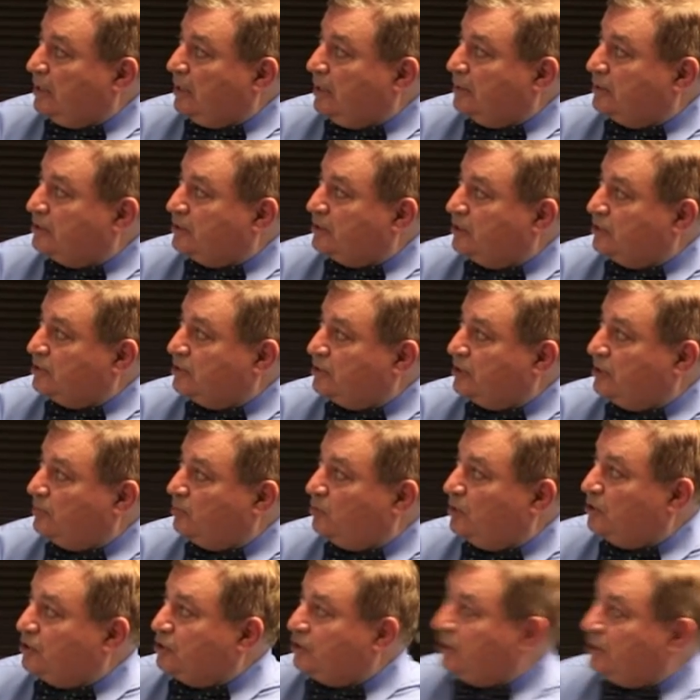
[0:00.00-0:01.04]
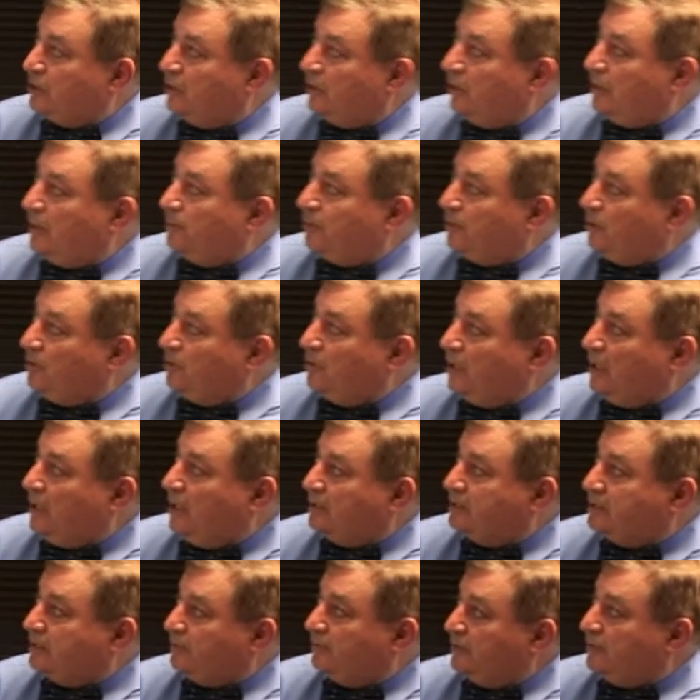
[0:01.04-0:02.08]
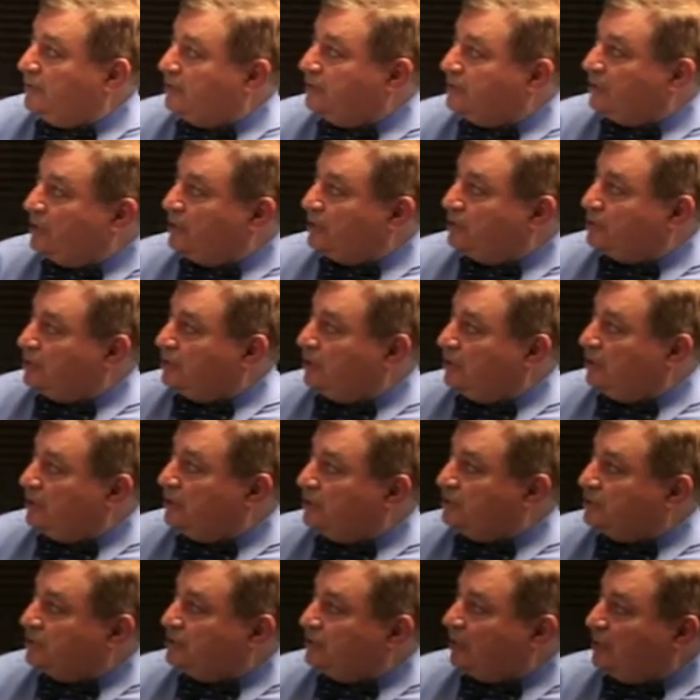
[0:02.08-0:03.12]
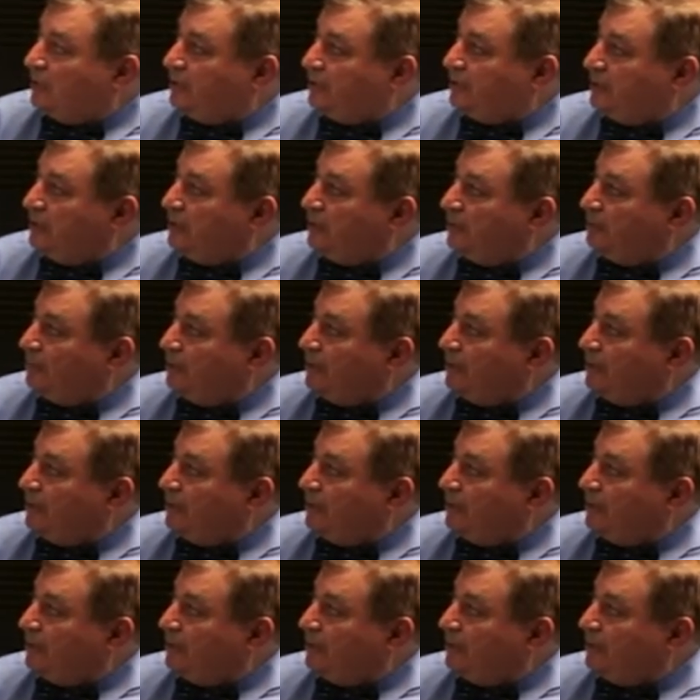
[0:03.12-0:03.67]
a system which repudiates civilization, and it's nothing